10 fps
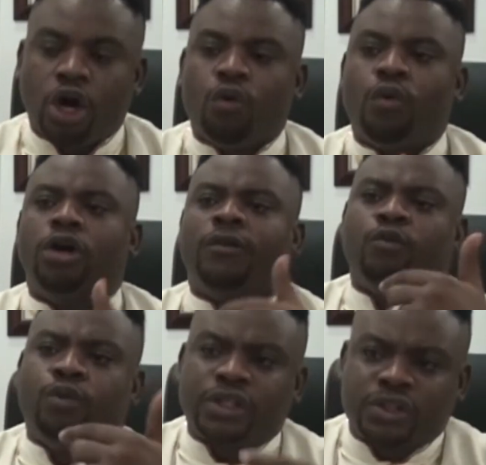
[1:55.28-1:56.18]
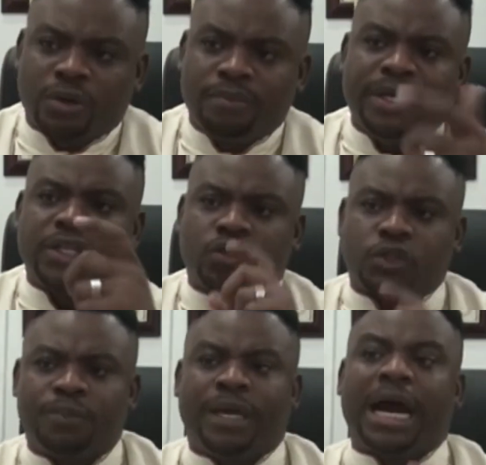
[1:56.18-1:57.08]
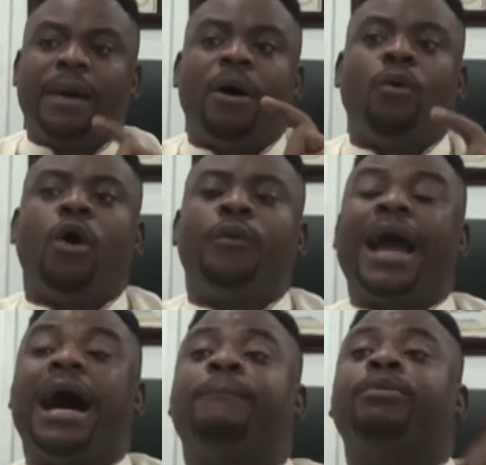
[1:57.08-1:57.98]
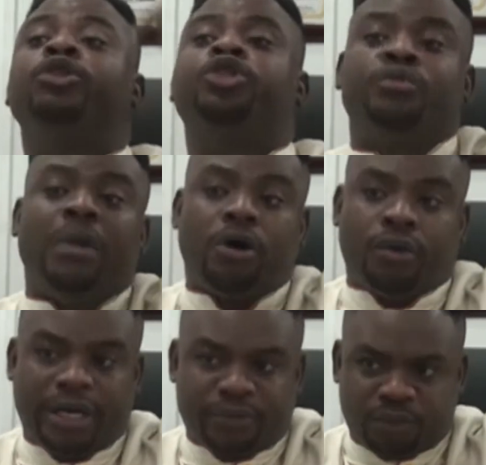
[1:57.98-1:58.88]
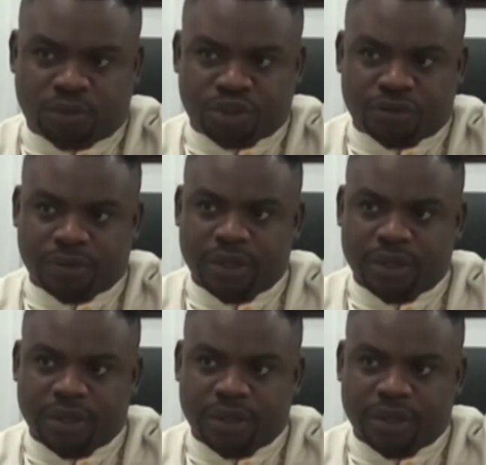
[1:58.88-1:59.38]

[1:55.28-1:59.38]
Word of wisdom is to speak about what will happen tomorrow in the future.